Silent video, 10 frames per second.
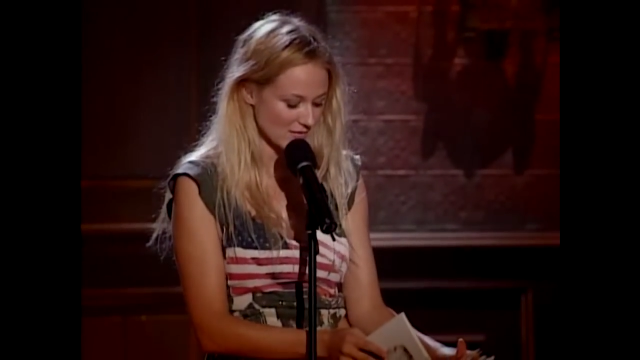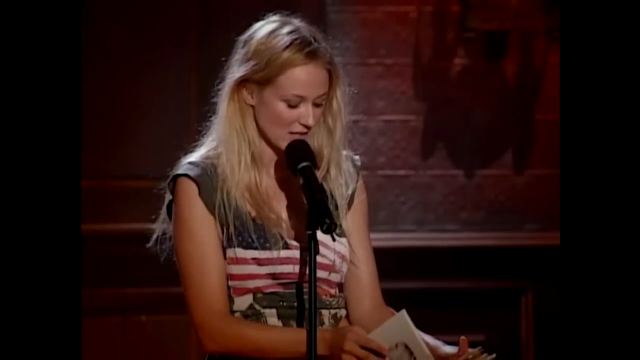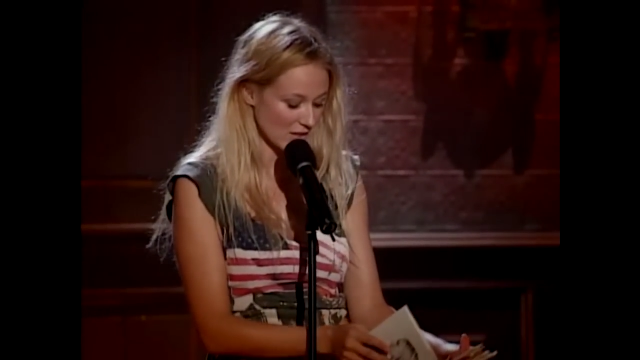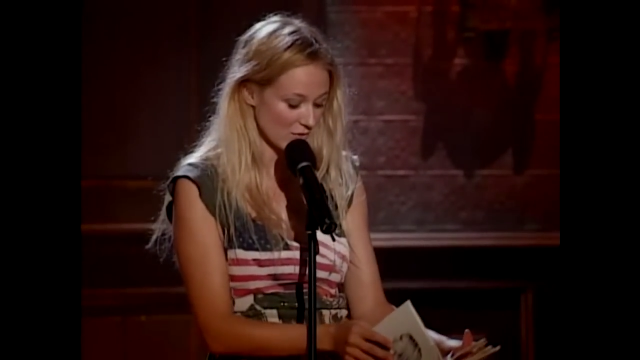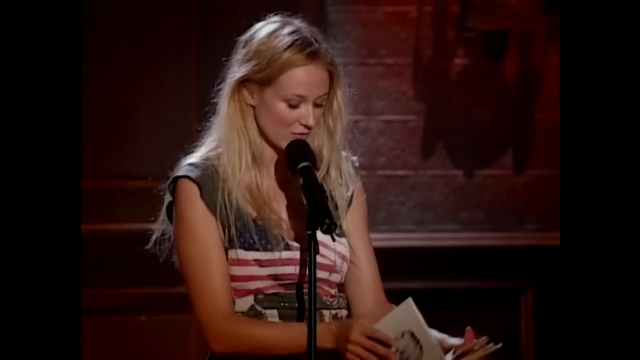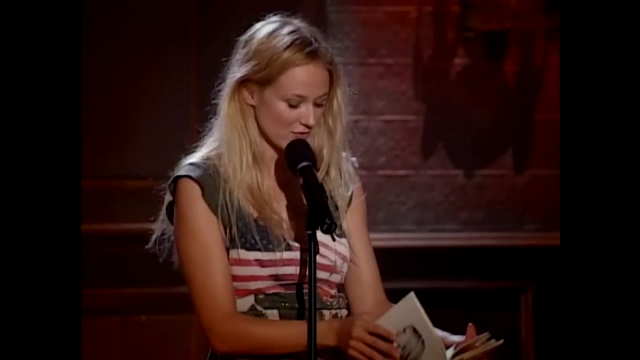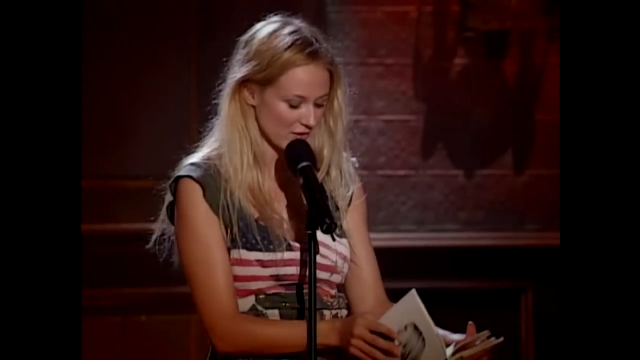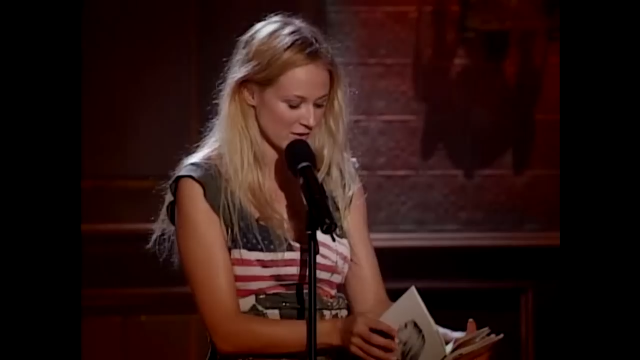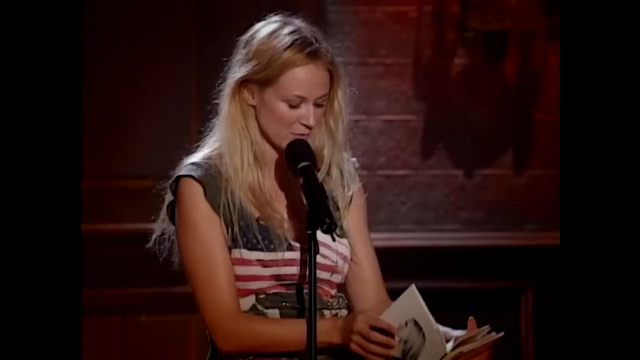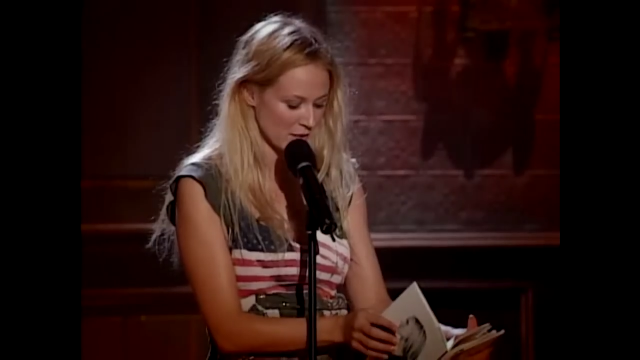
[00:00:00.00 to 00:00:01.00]
alone,
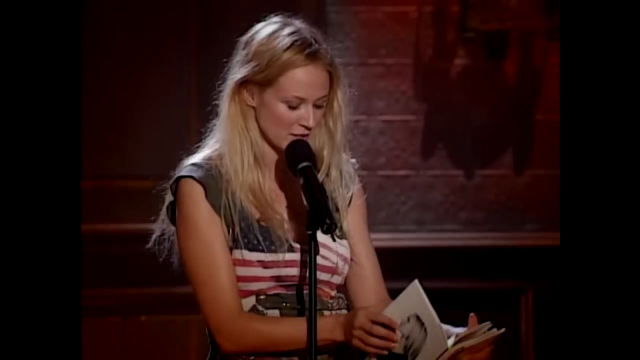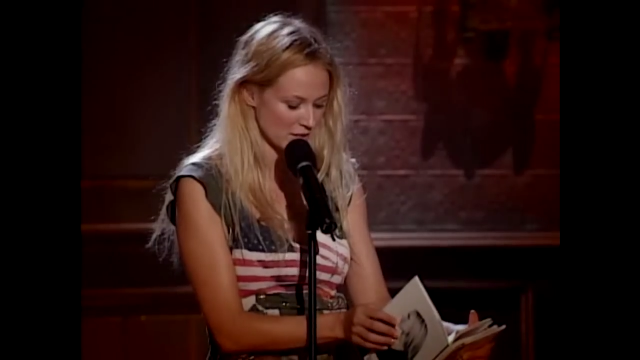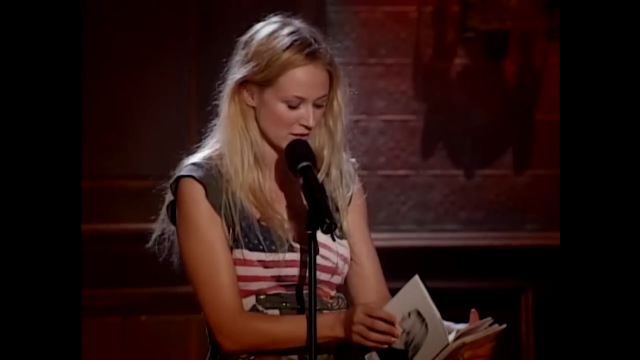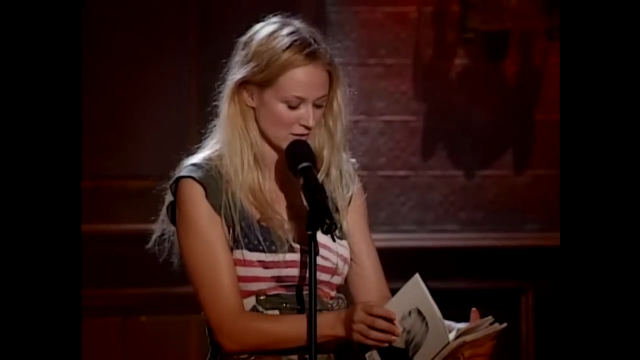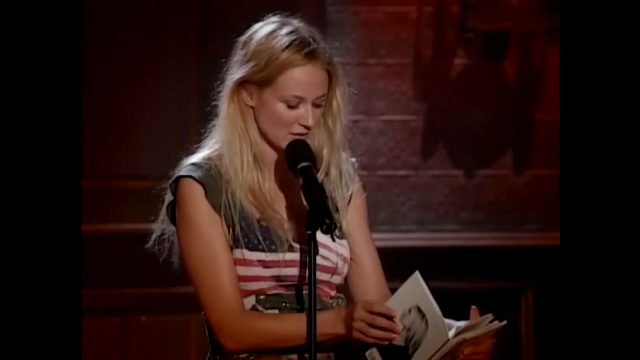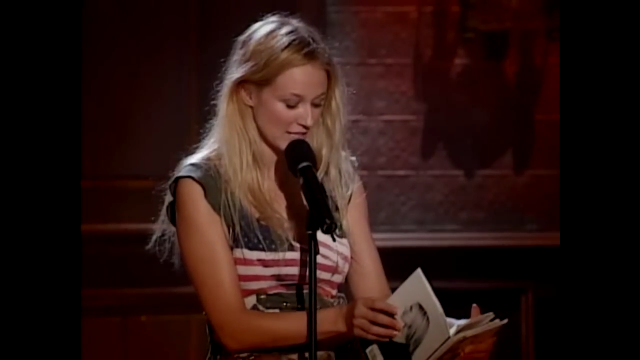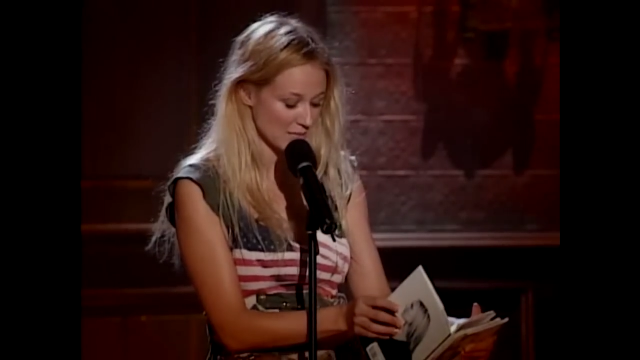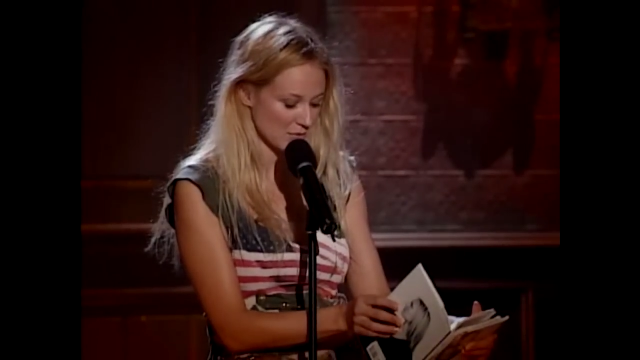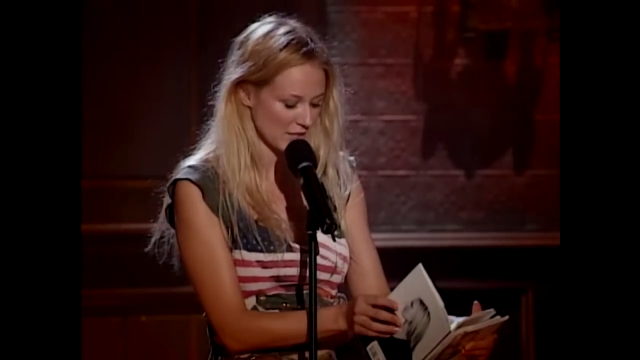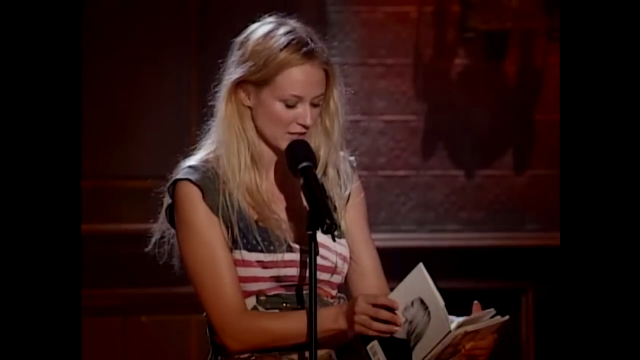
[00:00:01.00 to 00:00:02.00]
fear, depression,
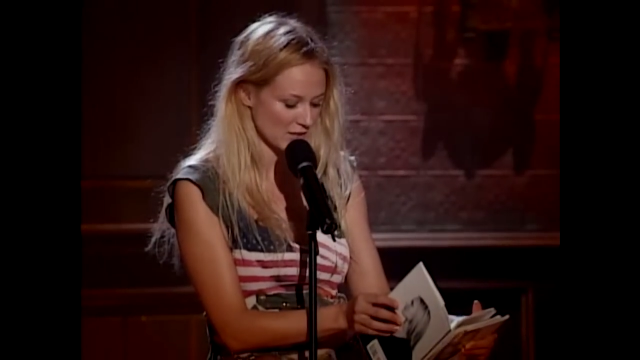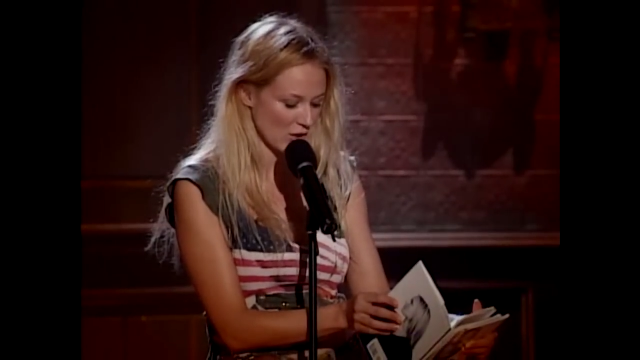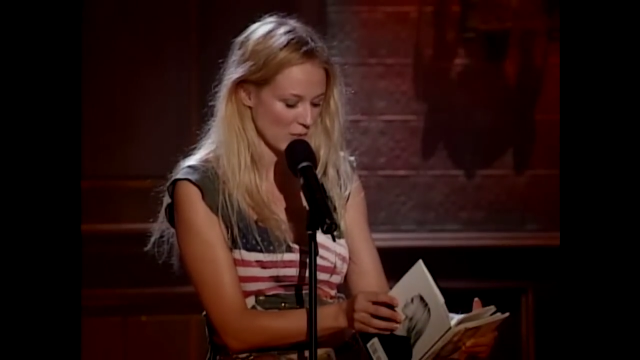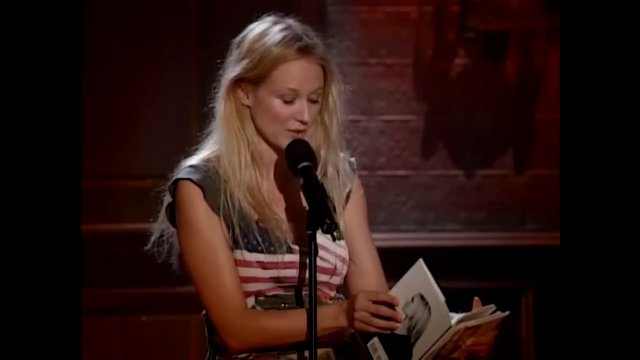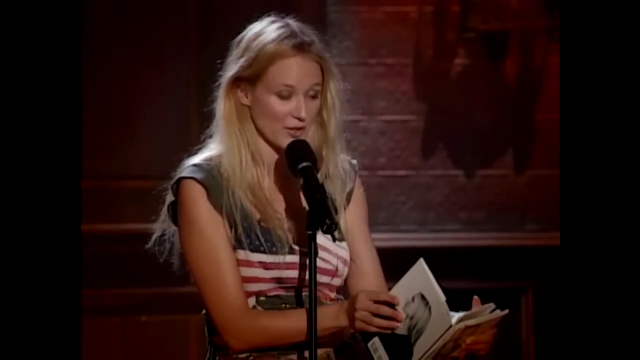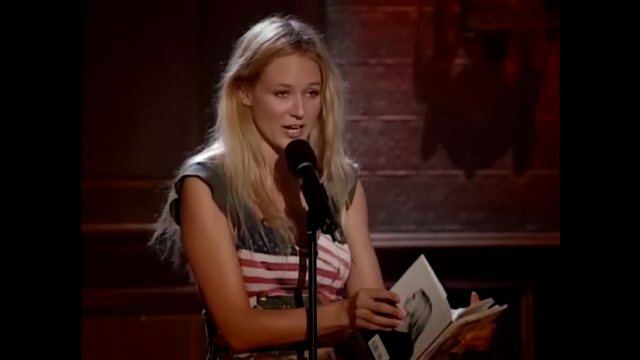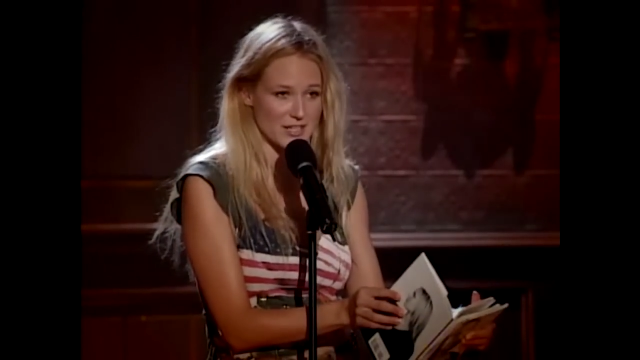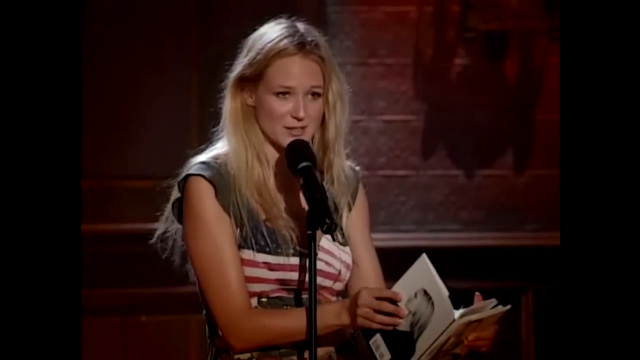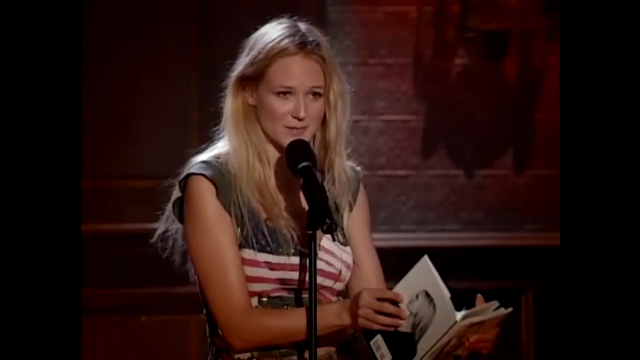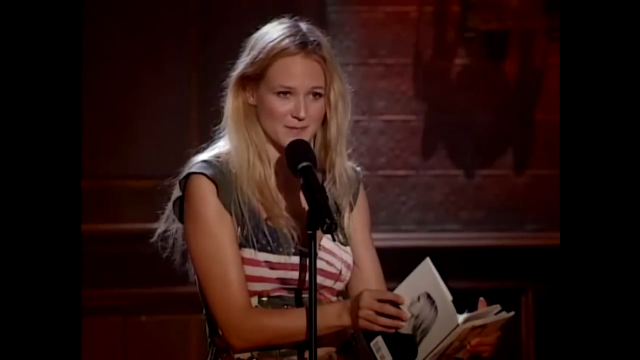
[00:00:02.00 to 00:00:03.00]
desperation, hope, and
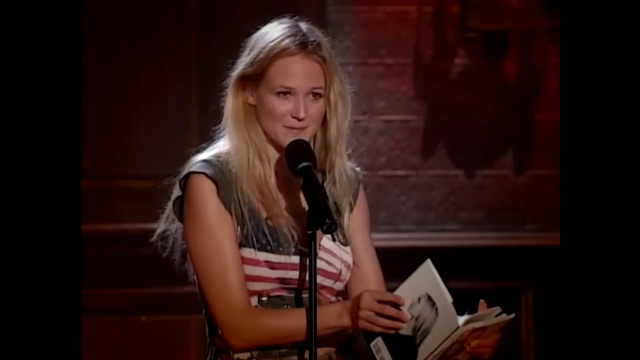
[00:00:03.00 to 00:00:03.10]
grace?